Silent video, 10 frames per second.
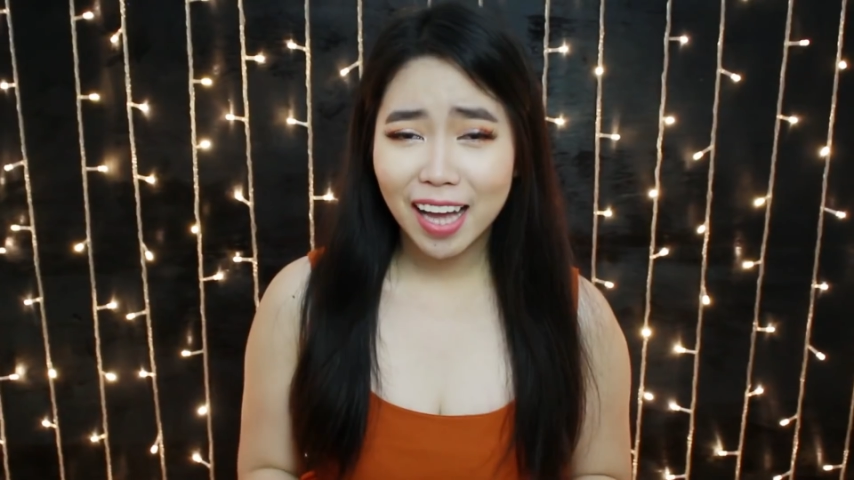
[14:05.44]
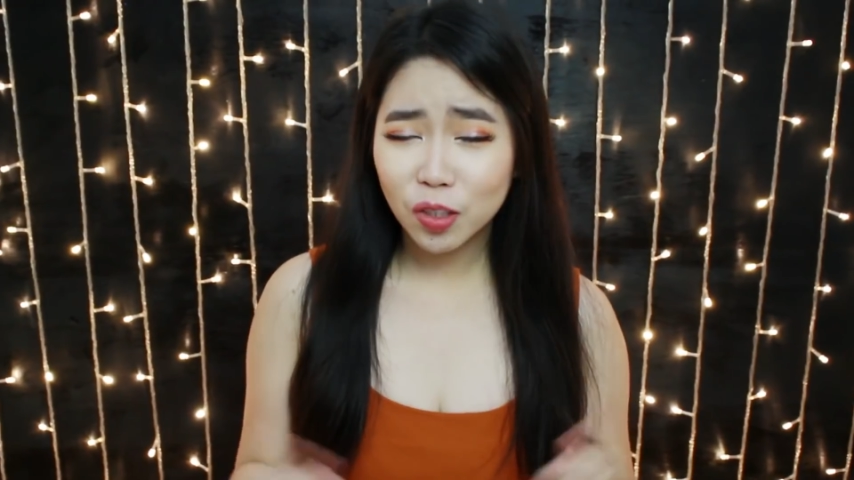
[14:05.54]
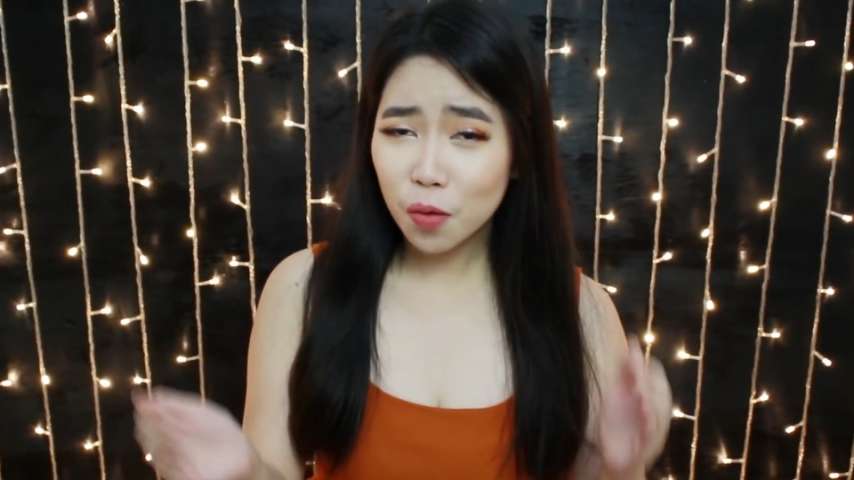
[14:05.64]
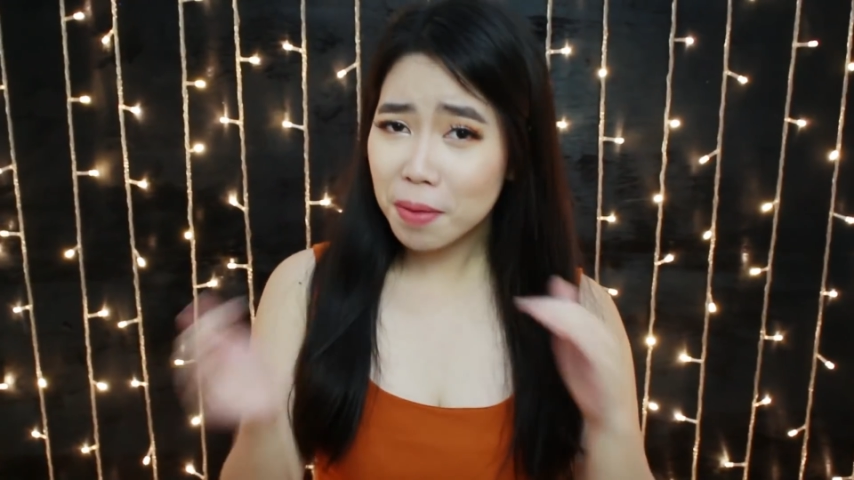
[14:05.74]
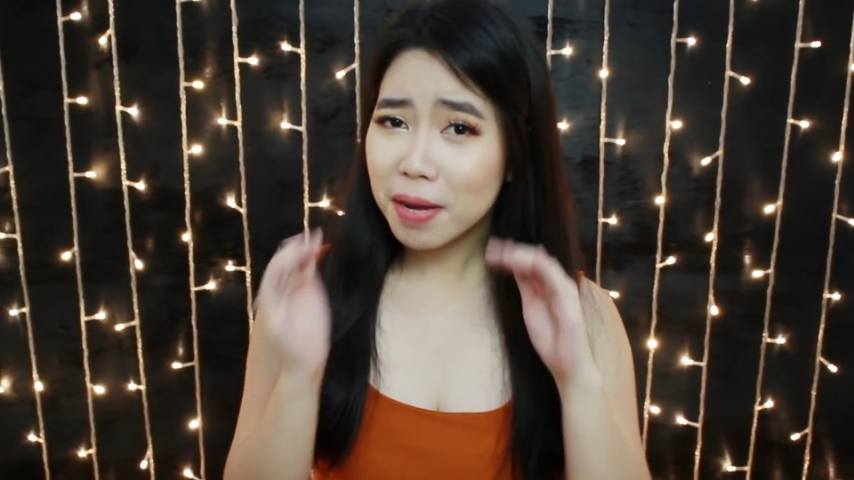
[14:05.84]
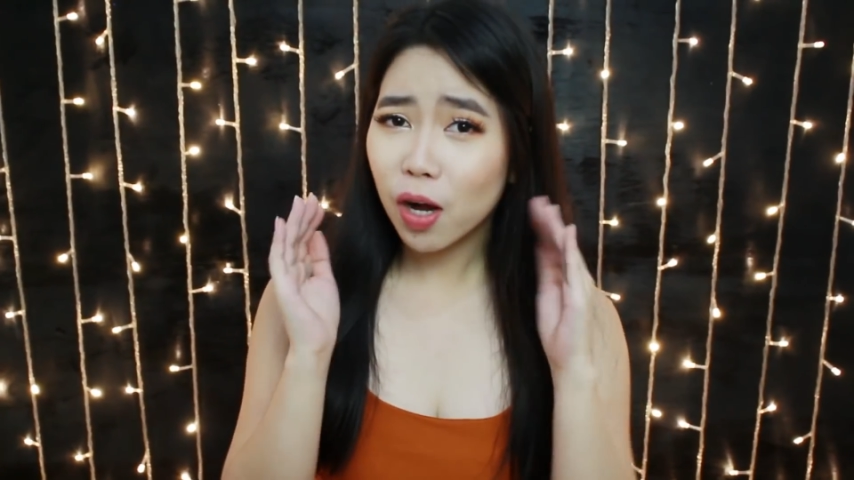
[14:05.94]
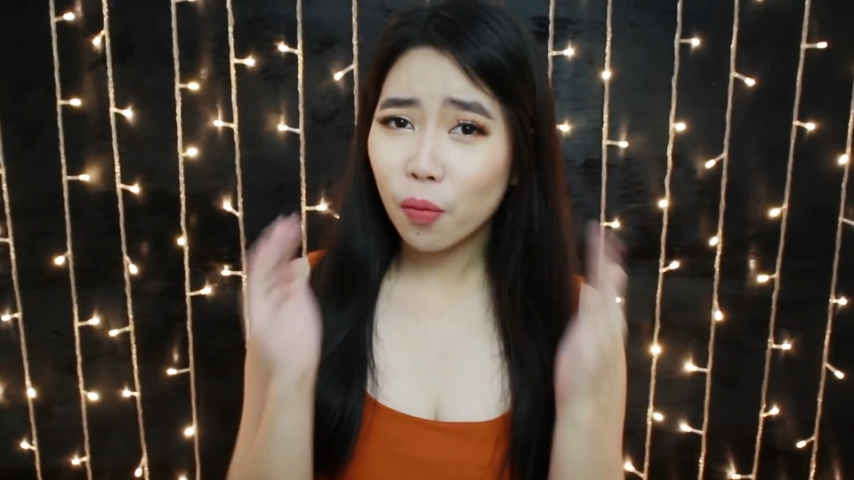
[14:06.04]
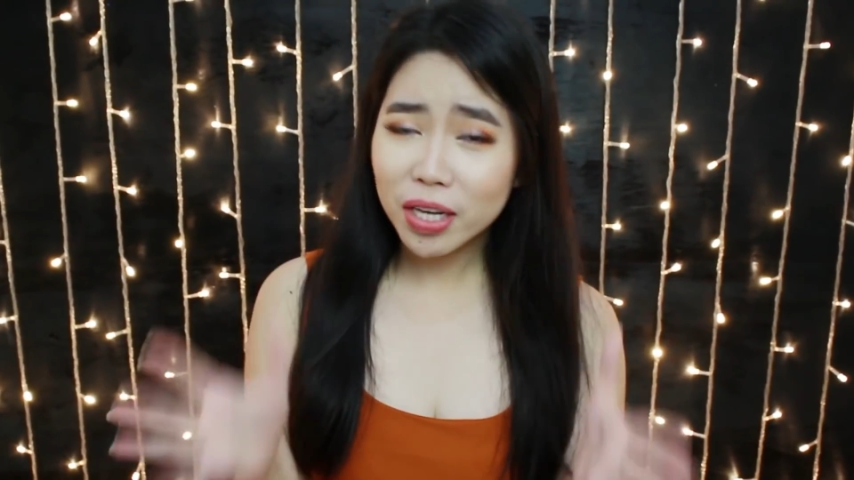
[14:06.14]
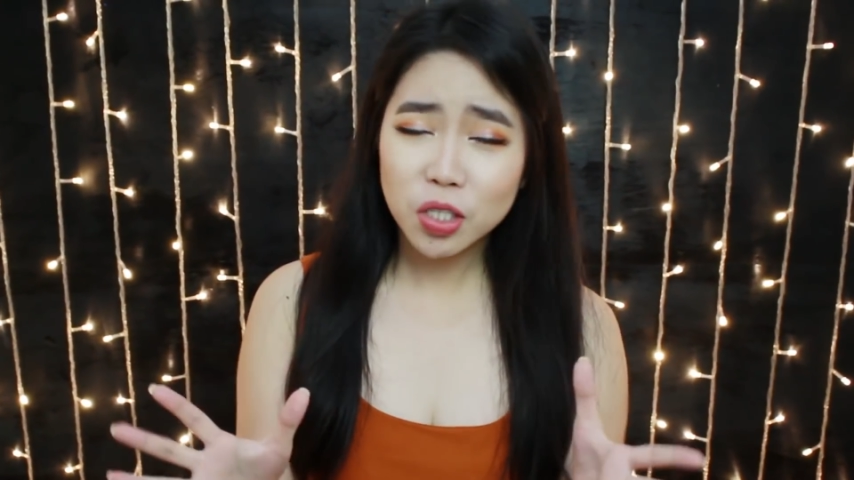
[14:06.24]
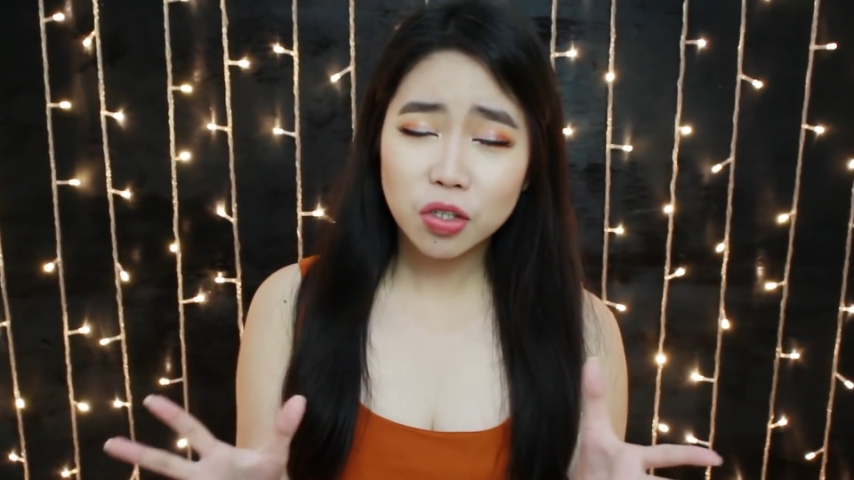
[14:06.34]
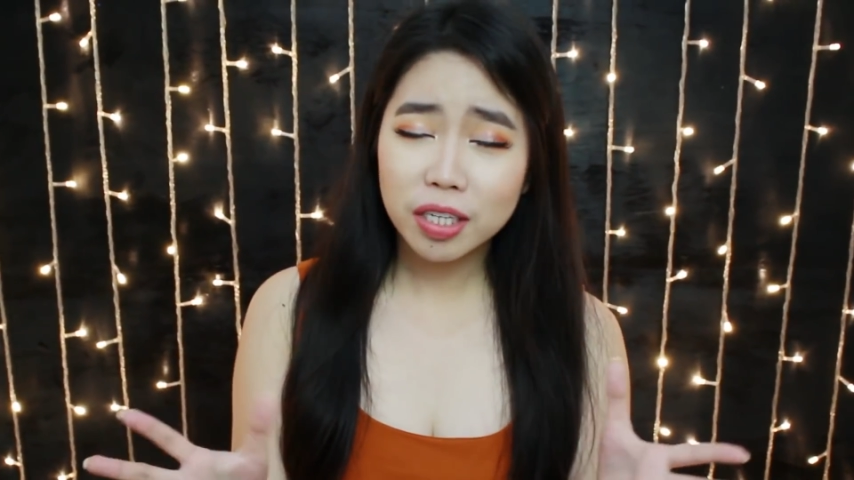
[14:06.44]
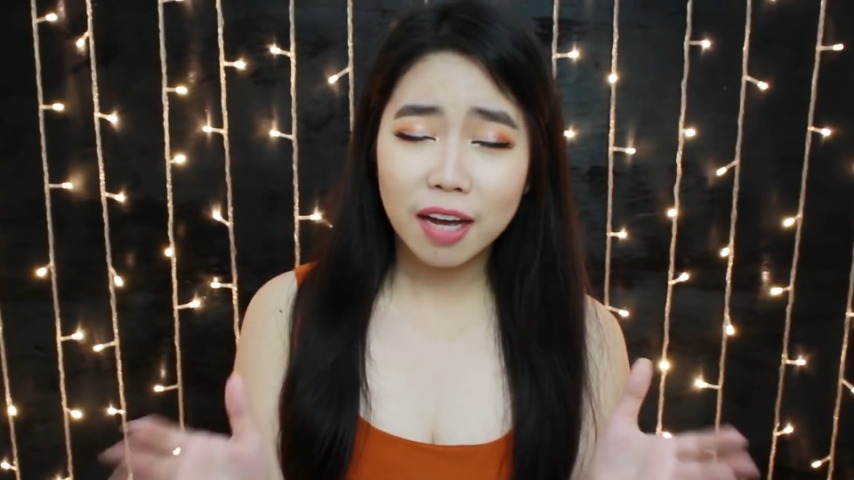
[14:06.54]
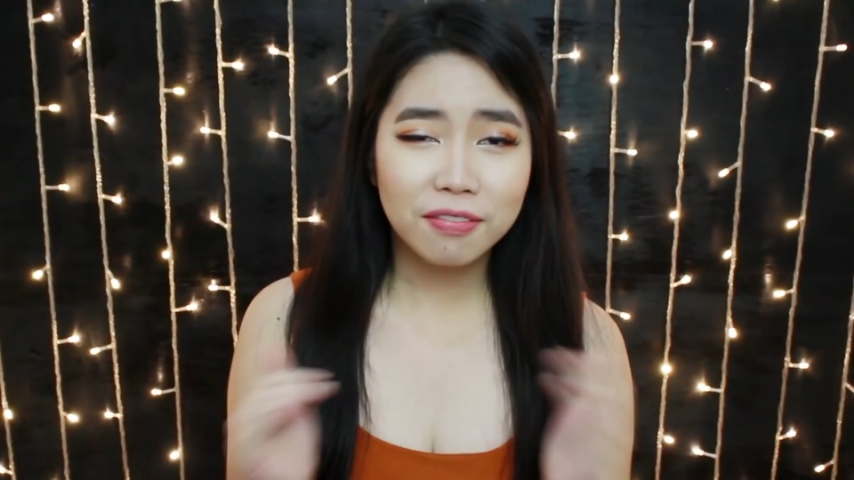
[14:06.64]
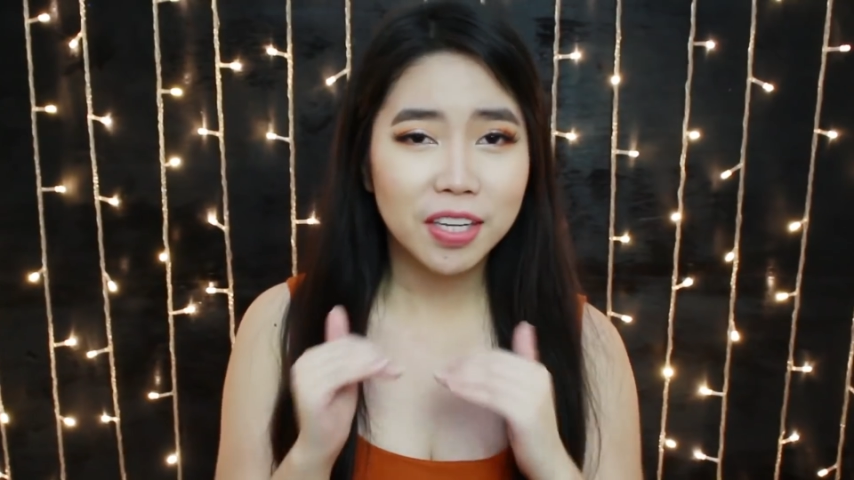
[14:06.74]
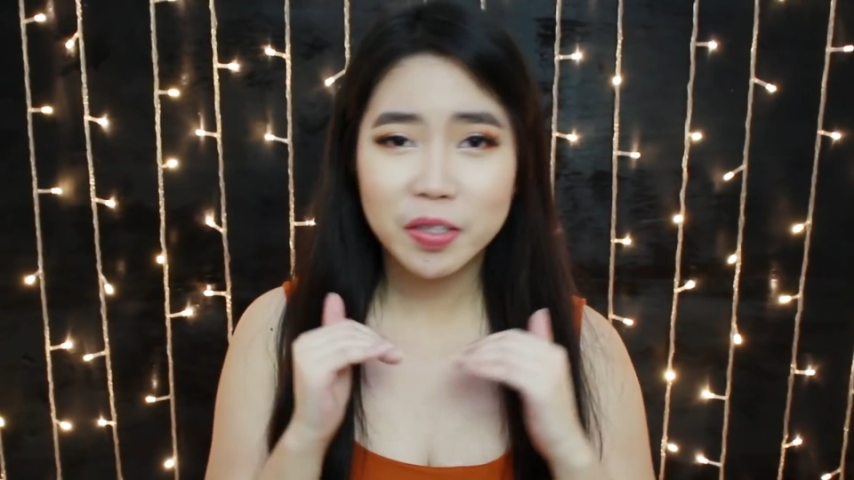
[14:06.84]
At kung may mga question
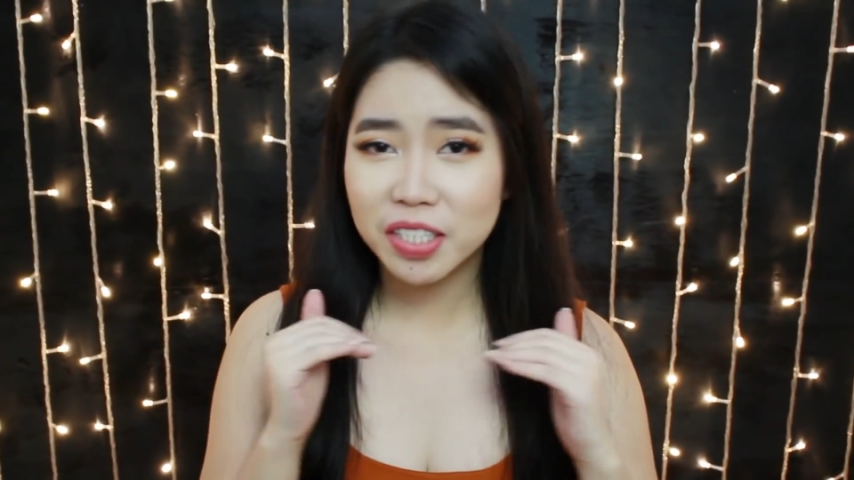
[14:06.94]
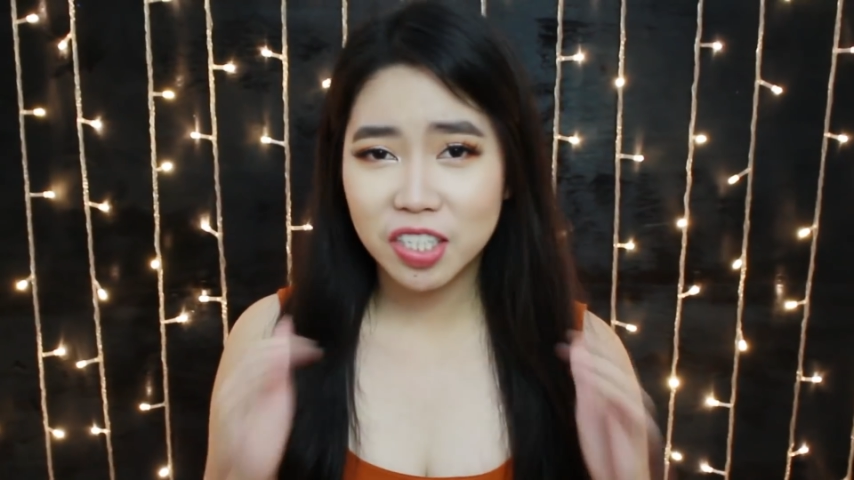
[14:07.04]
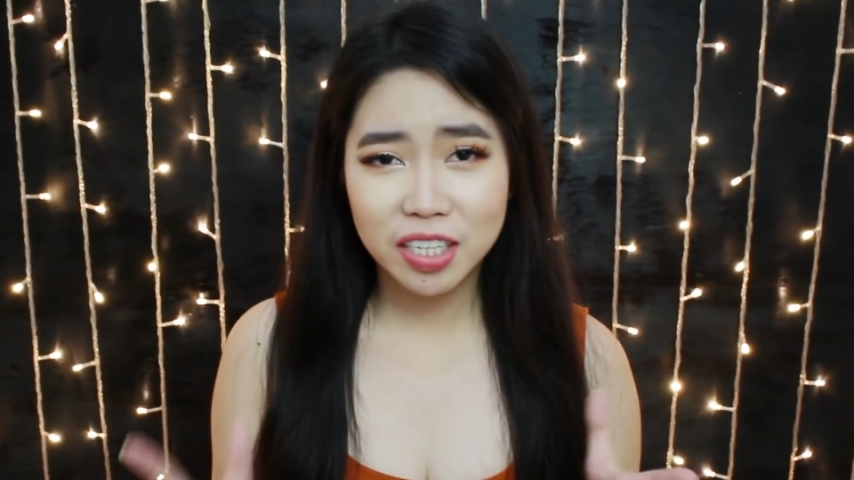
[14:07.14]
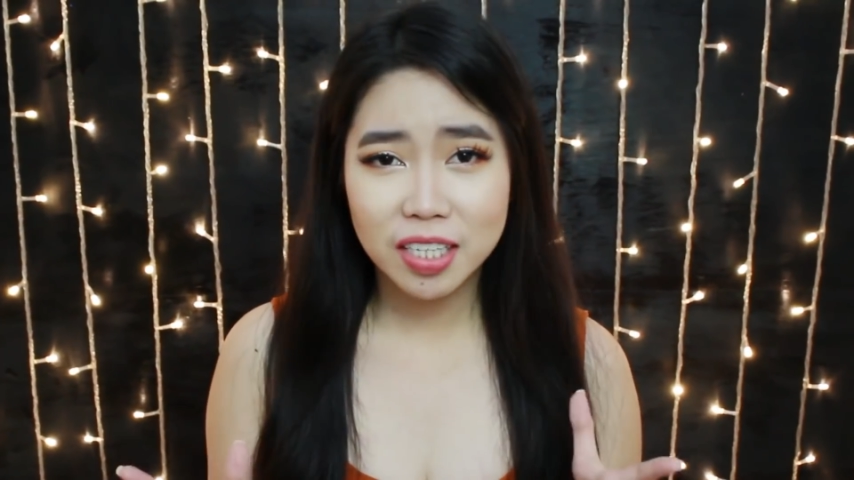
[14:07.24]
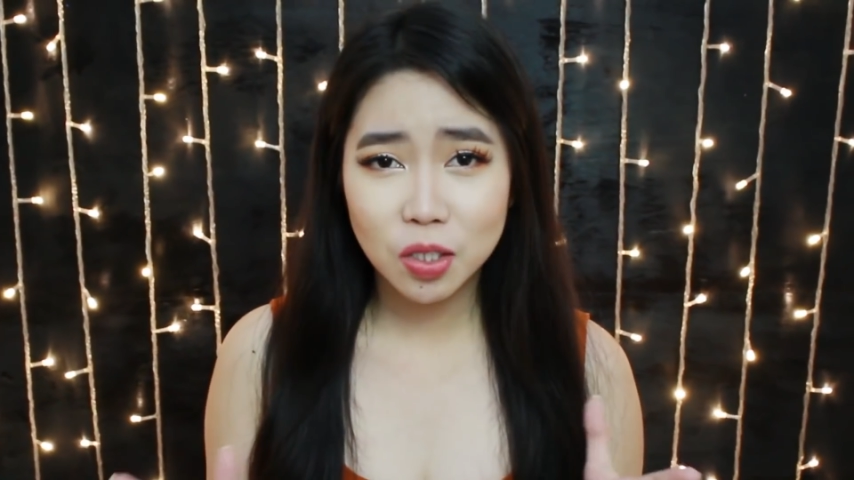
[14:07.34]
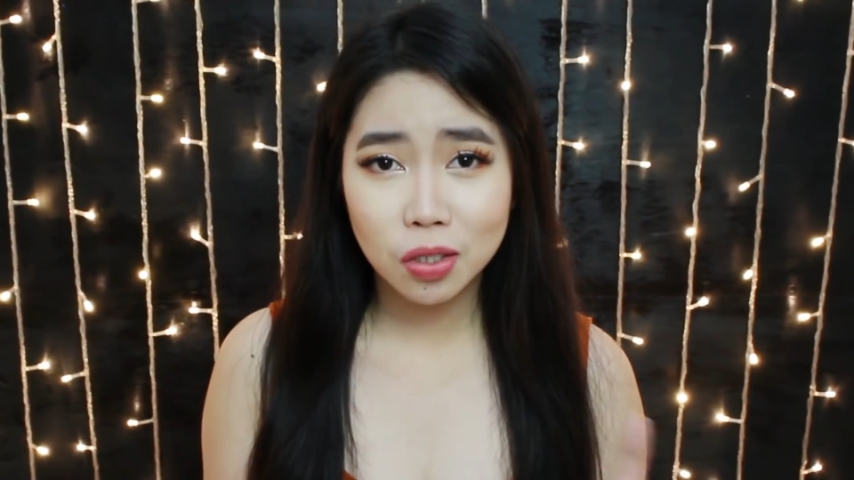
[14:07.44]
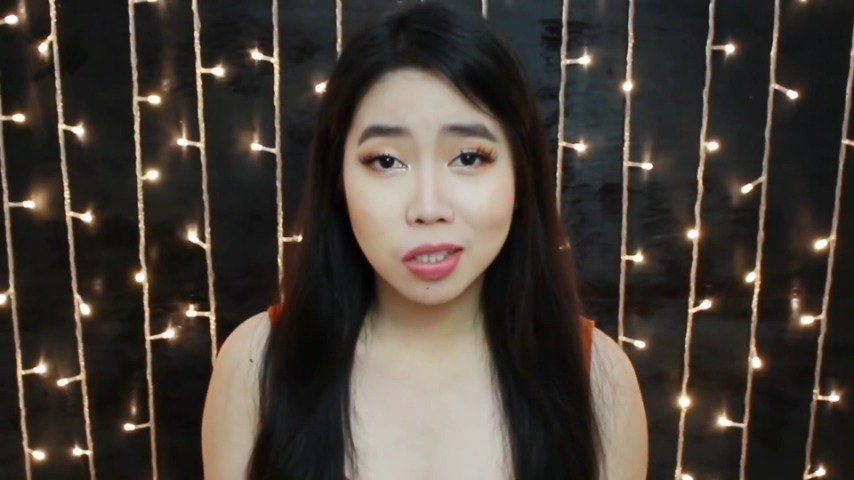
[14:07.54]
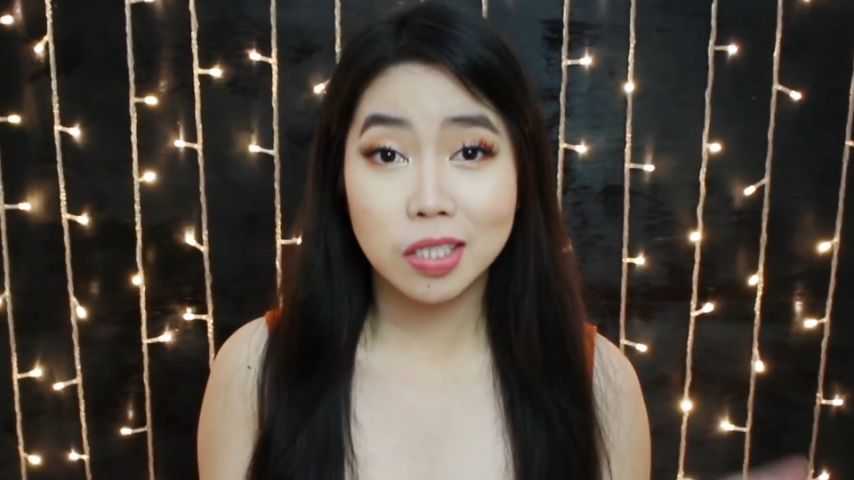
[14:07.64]
ka, video suggestion,